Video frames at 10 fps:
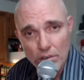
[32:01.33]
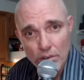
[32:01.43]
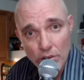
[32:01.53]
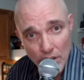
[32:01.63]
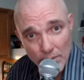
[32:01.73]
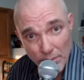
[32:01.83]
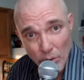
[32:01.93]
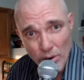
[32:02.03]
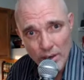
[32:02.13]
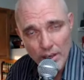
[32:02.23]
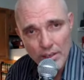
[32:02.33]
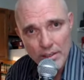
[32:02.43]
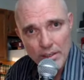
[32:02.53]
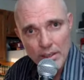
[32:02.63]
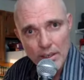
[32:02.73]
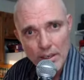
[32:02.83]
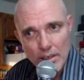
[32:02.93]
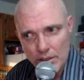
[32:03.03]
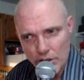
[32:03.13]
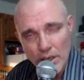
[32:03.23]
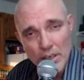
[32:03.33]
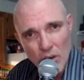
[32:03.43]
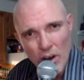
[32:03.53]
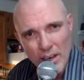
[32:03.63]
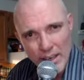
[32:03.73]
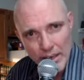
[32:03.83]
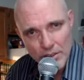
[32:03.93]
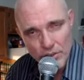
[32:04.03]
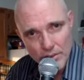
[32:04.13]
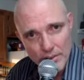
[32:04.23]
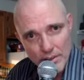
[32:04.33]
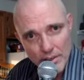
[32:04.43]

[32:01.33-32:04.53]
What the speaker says: You get Florida. You get Dark Ages.